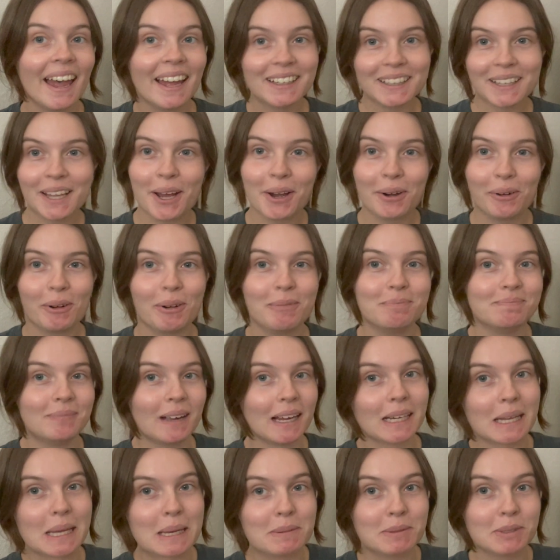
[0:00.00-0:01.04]
Hello,
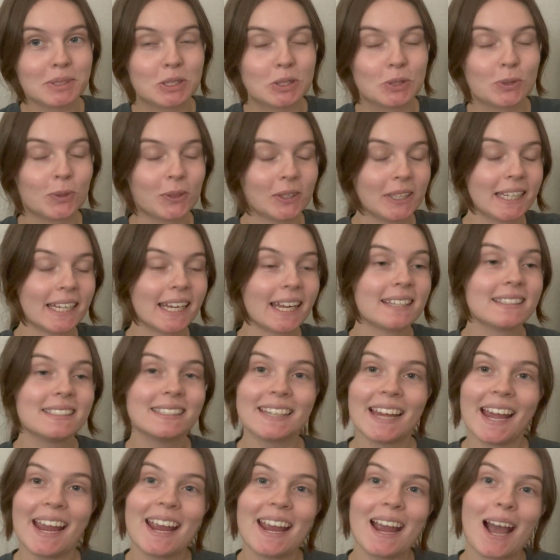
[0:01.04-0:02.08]
my name is Julie, and
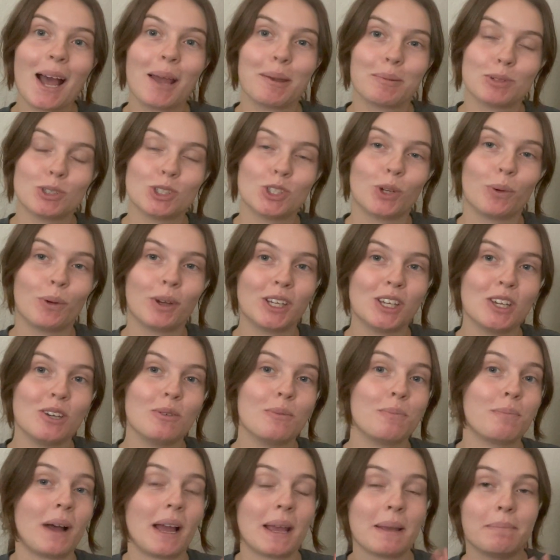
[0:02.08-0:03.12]
today I'm showing you
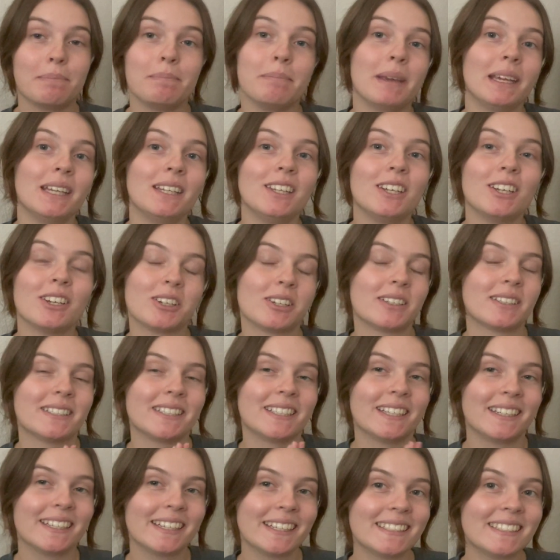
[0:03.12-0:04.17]
my mid-year
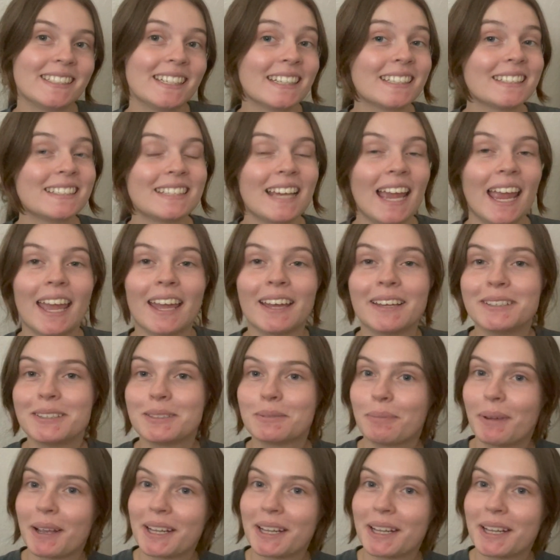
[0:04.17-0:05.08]
statistics and my